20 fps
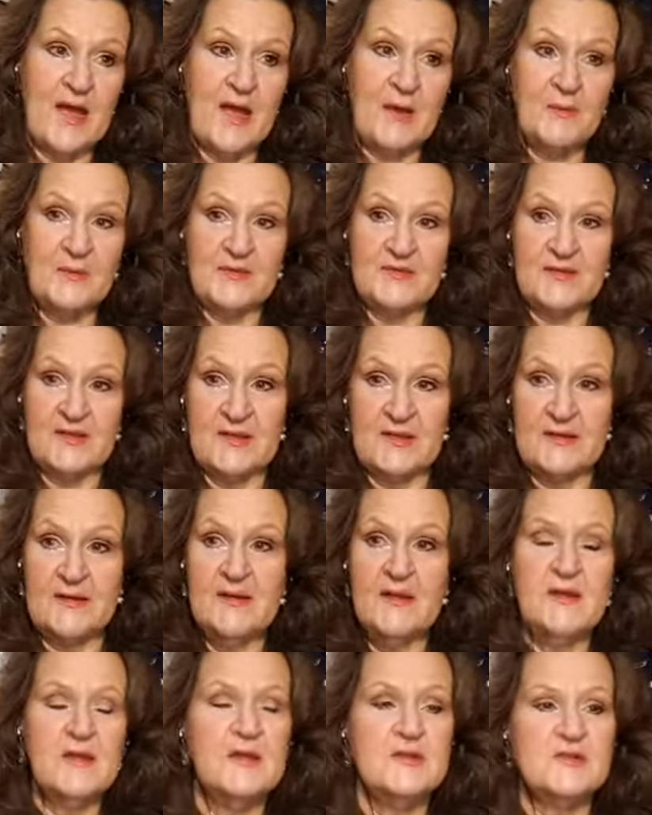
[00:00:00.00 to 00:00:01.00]
I was in
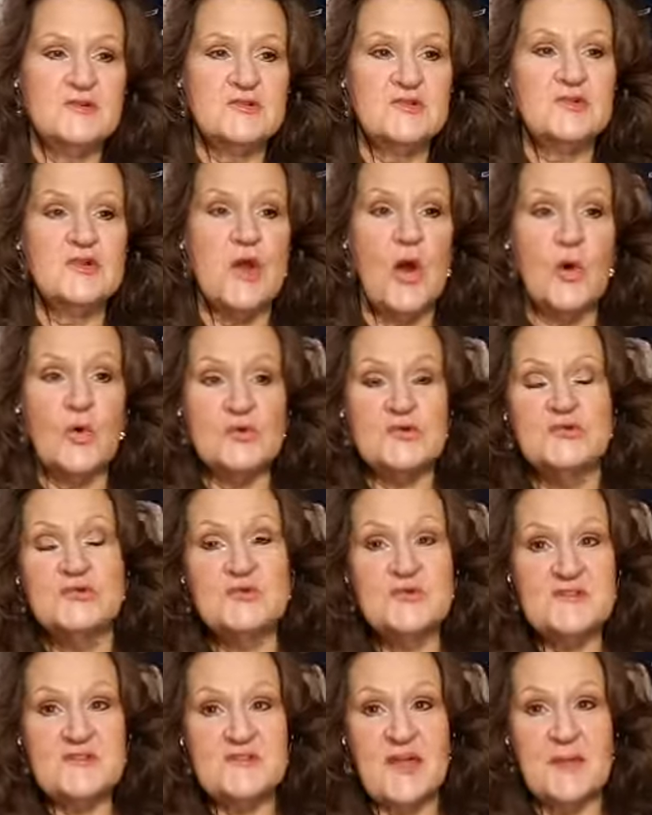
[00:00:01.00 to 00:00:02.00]
to go
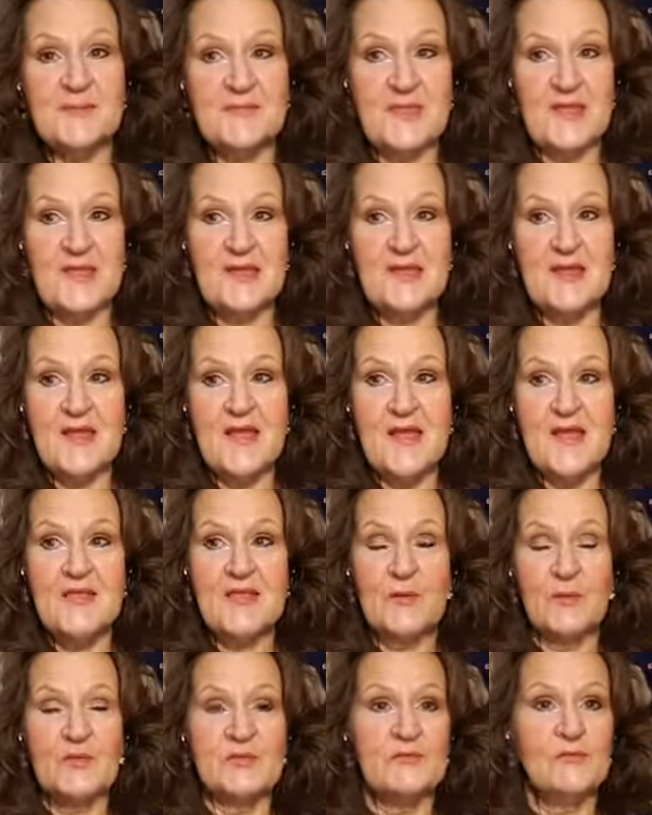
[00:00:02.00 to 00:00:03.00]
do something
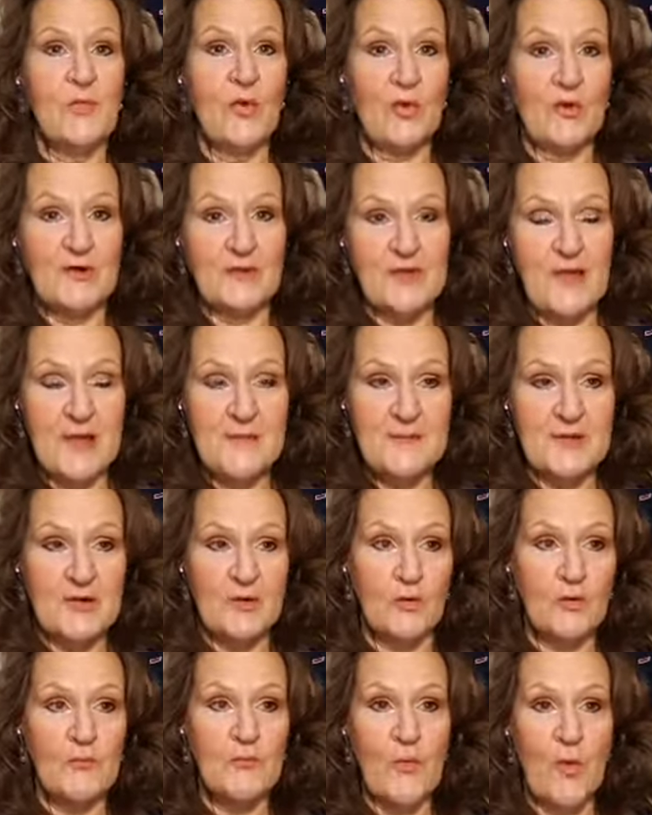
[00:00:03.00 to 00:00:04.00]
that was more in alignment
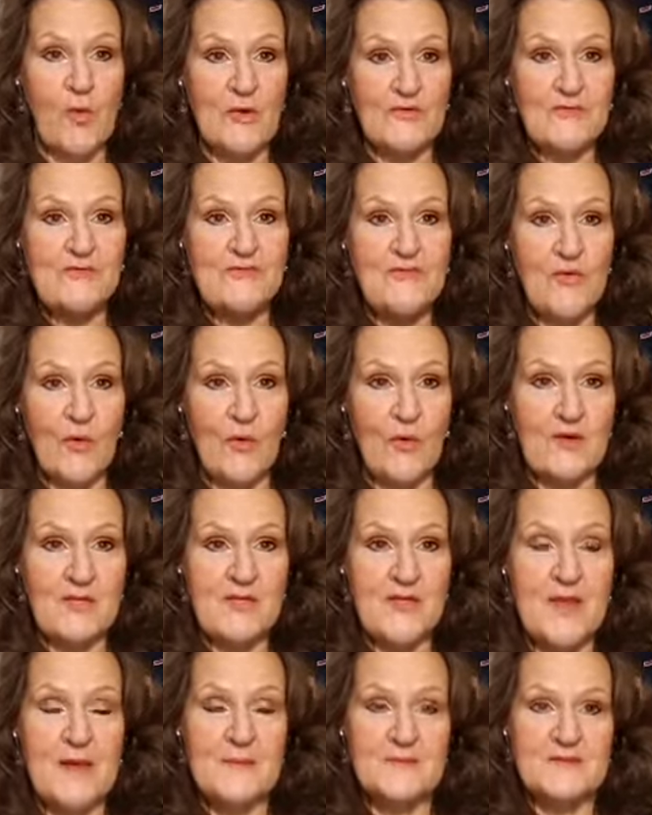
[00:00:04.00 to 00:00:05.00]
or more for
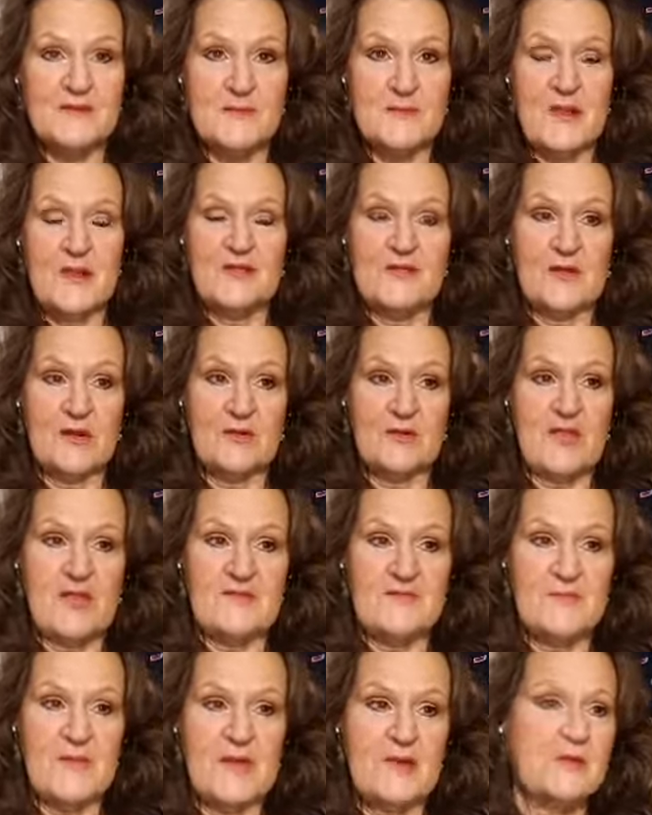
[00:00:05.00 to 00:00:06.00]
them to make their
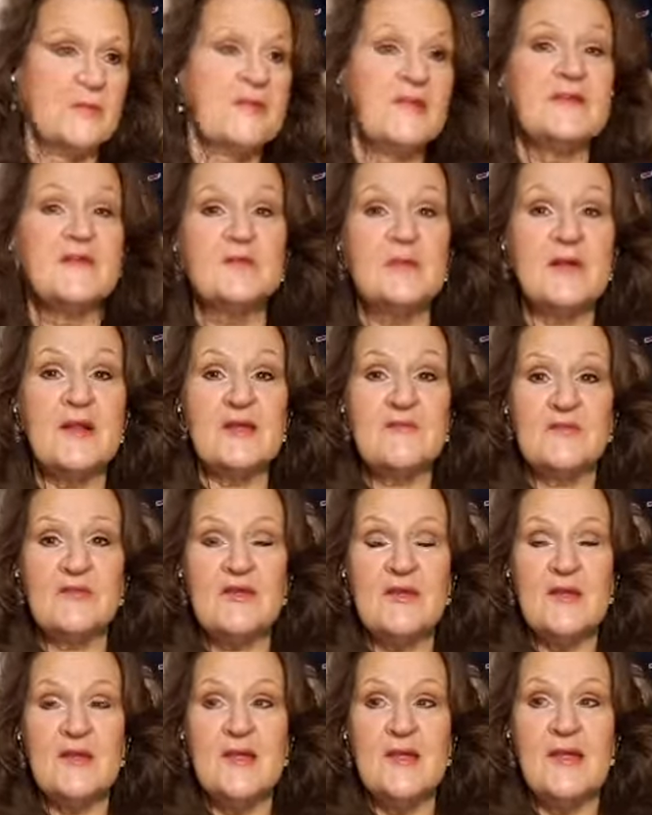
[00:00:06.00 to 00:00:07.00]
life better. Because
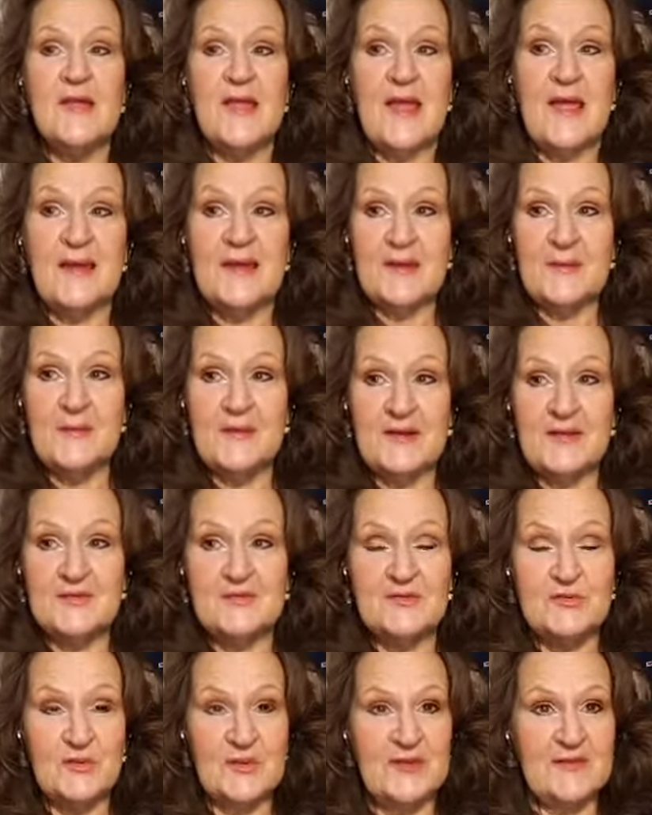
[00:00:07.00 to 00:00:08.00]
whenever anyone is
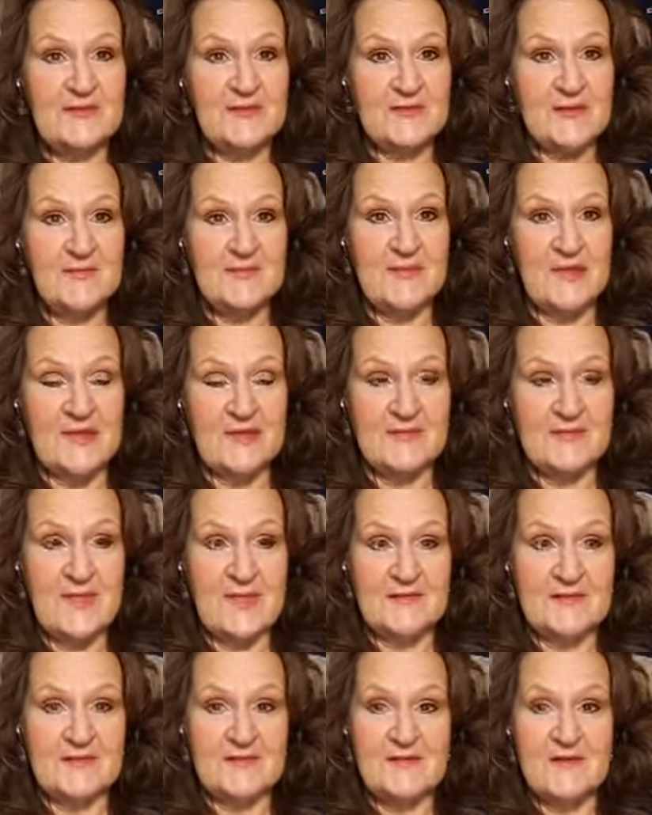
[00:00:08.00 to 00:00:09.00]
doing something
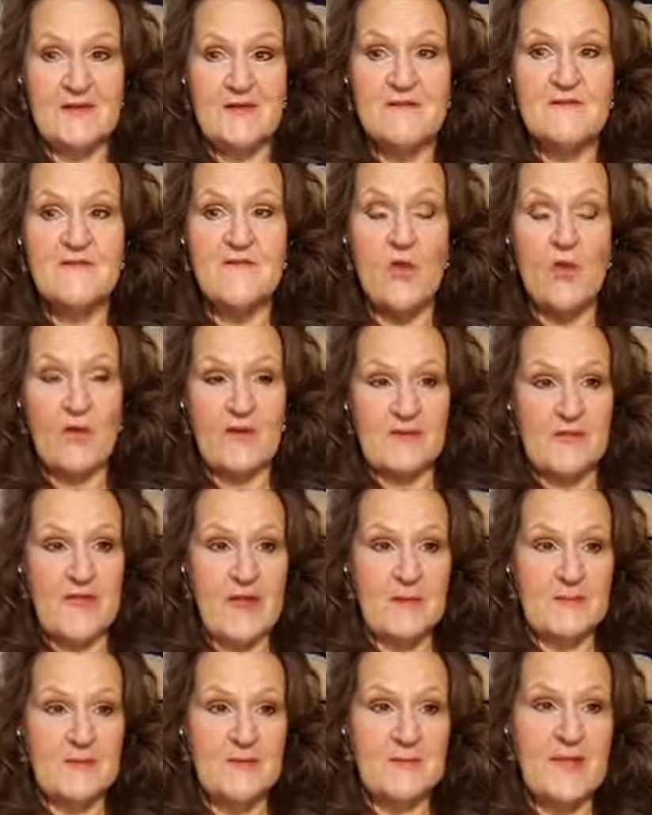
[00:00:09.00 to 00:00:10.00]
that's for
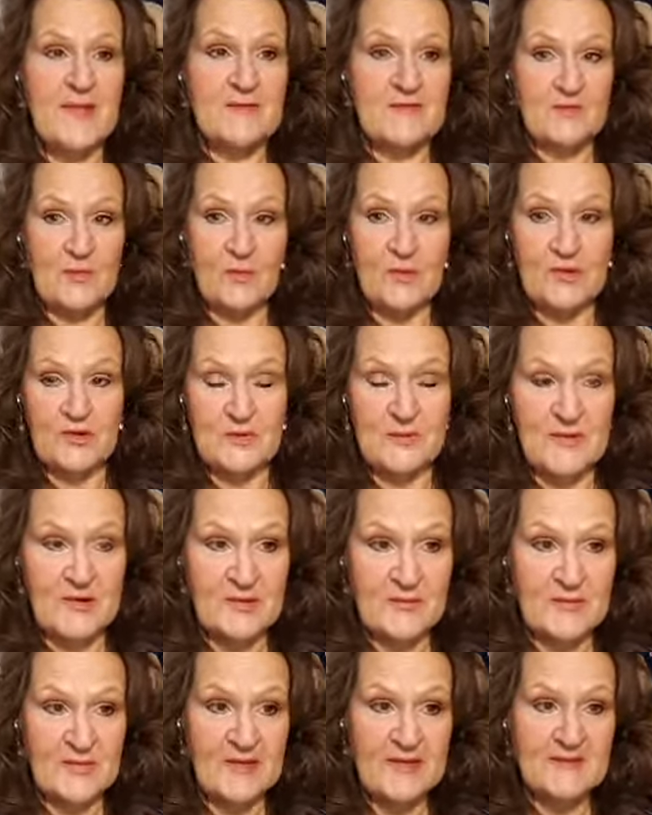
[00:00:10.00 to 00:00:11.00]
them and makes the world a
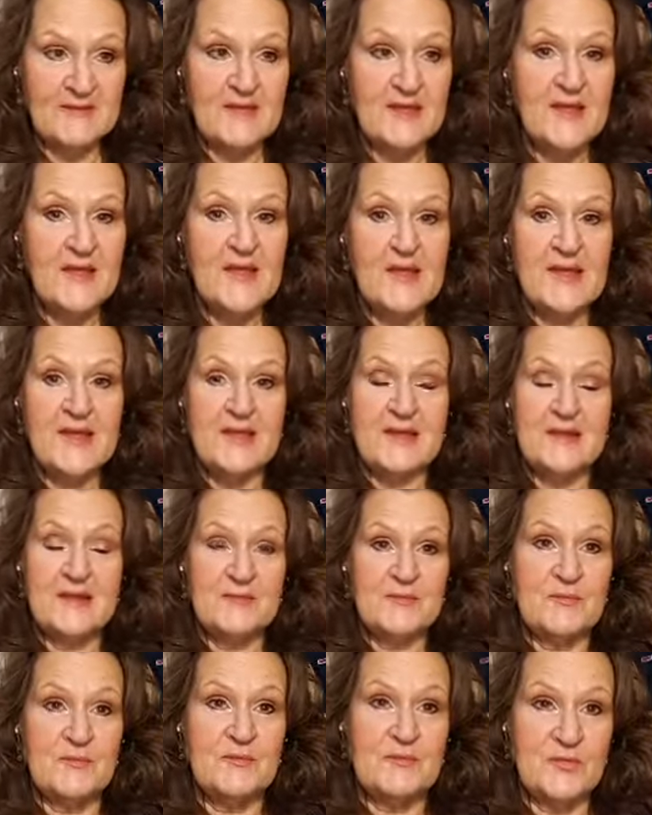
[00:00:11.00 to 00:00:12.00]
better place, it
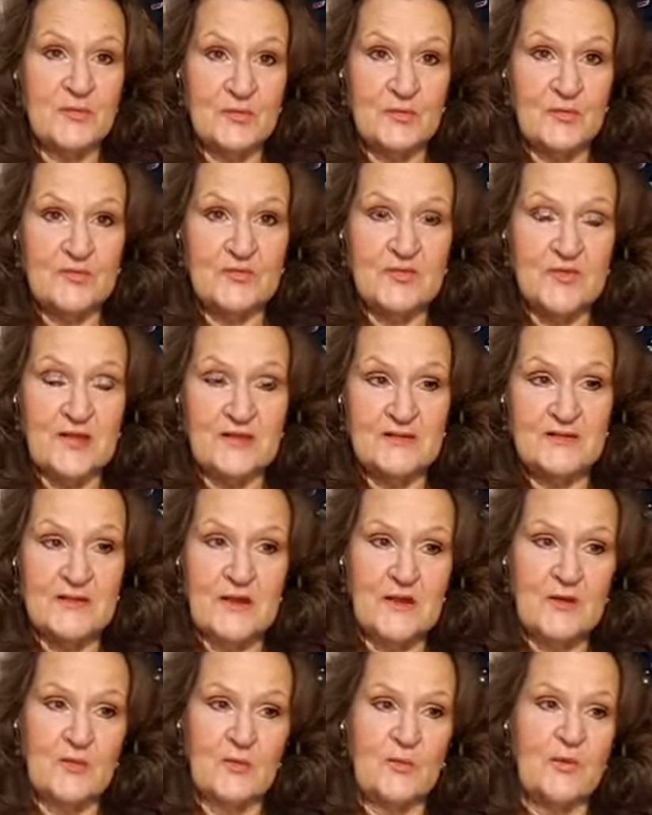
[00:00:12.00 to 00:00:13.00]
improves the
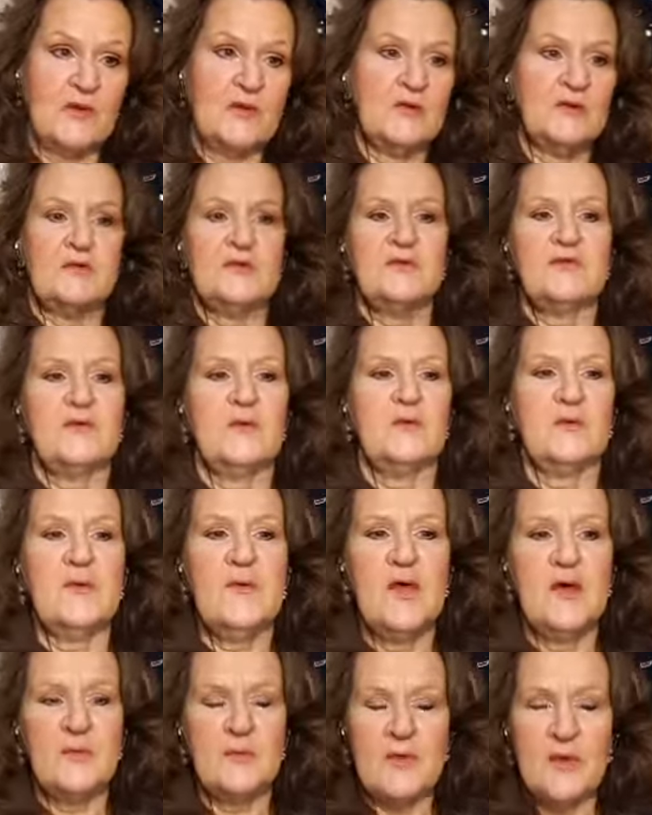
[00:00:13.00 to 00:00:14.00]
entire world. So
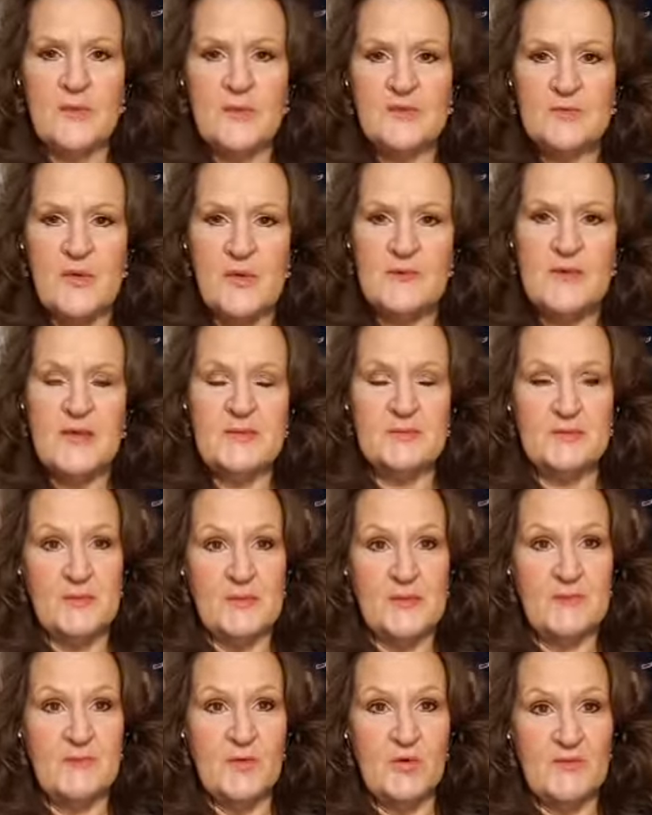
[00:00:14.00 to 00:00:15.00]
we always want people to
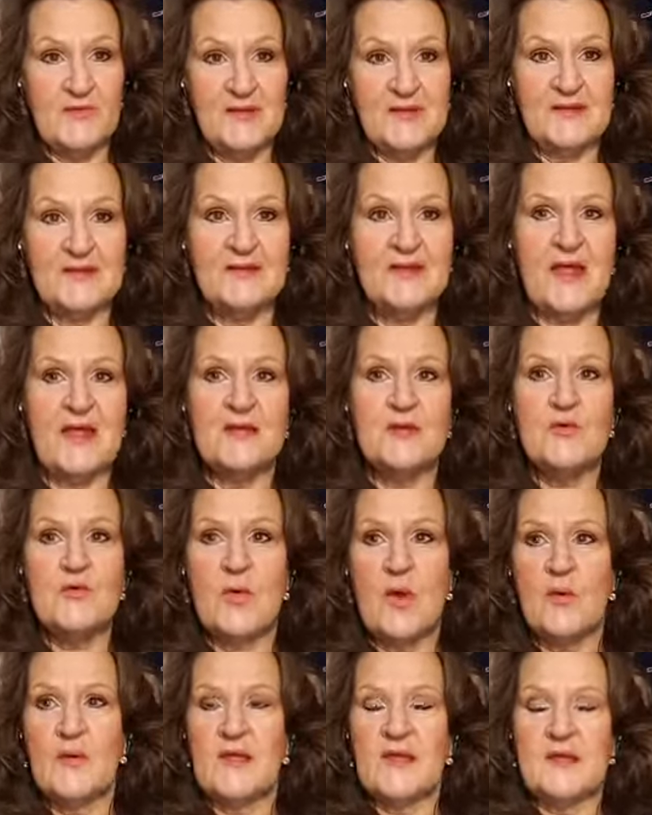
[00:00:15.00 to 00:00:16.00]
be moving and, and
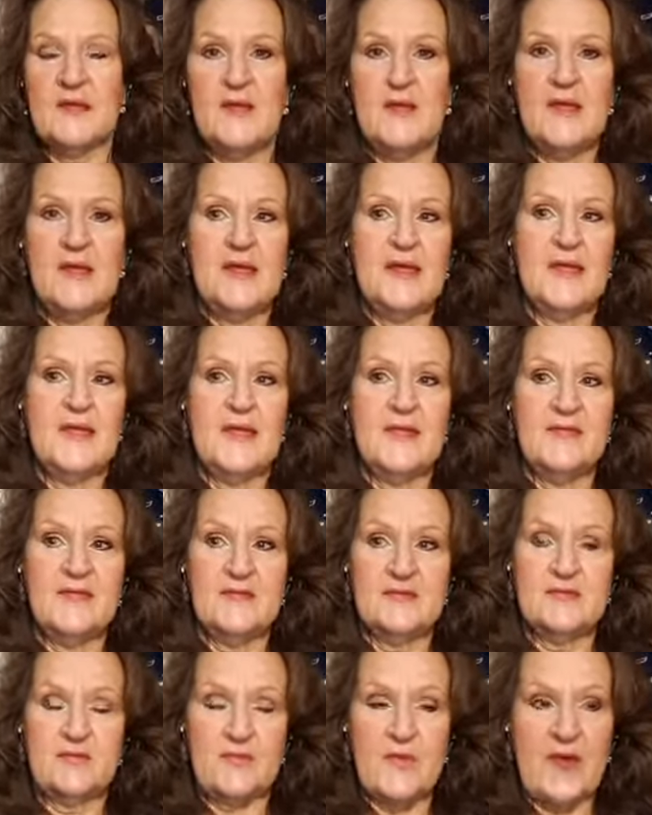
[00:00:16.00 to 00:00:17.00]
growing in
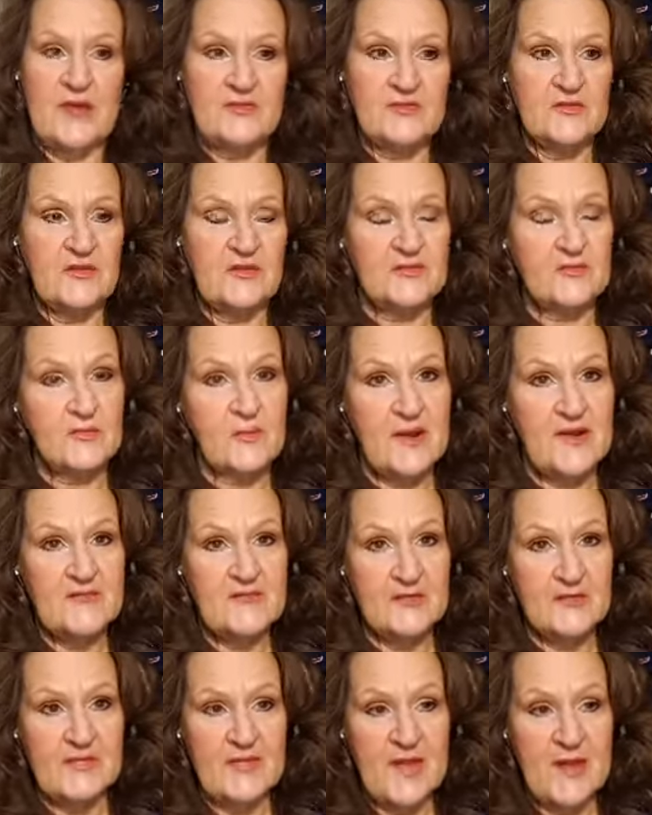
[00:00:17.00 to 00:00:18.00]
the direction that's right
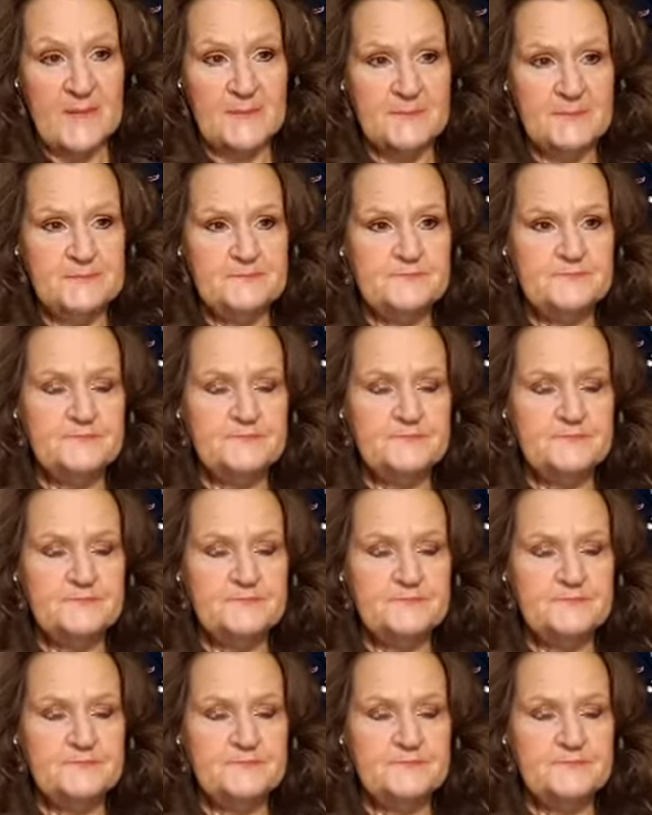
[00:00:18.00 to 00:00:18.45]
for them.